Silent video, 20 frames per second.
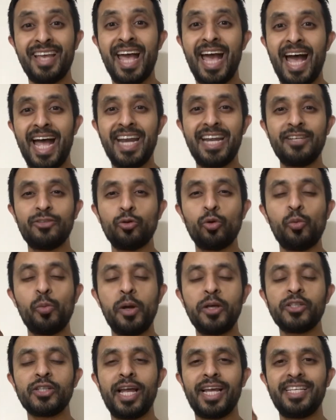and it's
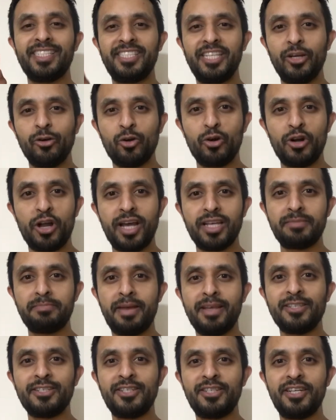almost like synchronized
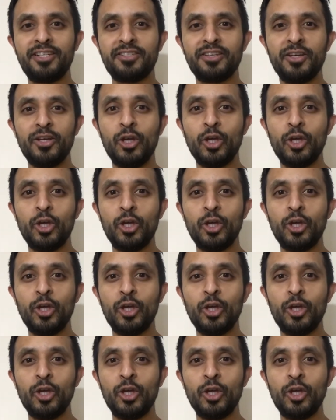messages.